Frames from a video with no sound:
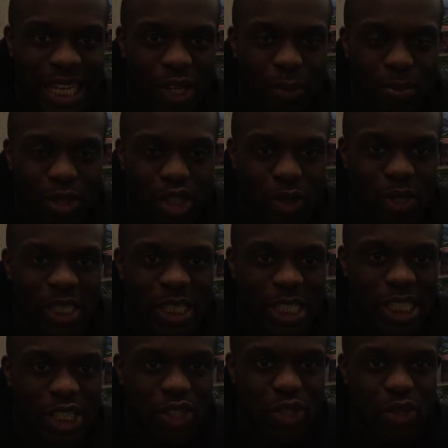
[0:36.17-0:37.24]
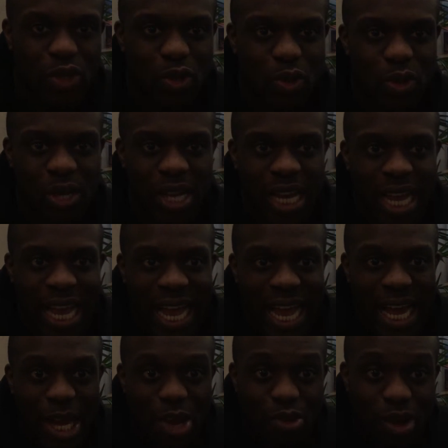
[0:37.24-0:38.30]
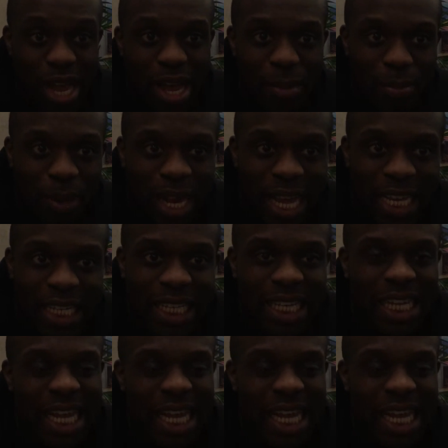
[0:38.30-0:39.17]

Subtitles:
an opportunity to create a plan,